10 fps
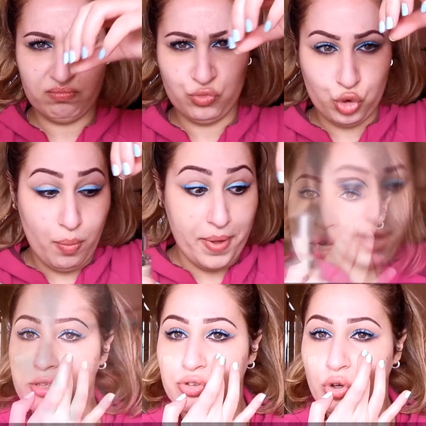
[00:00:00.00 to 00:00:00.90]
dropper,
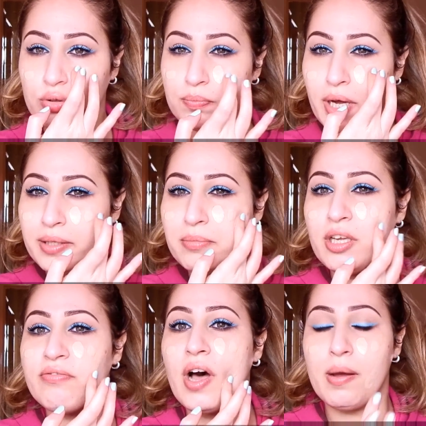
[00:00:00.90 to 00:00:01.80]
and don't mind me
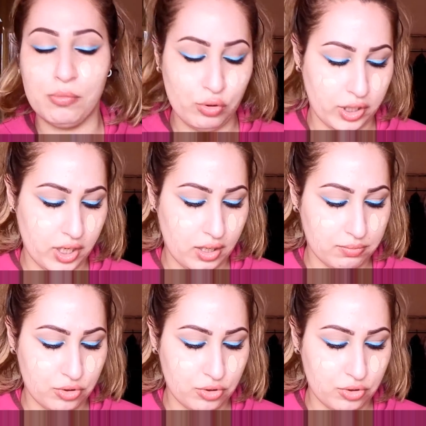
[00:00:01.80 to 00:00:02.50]
if I'm looking, I'm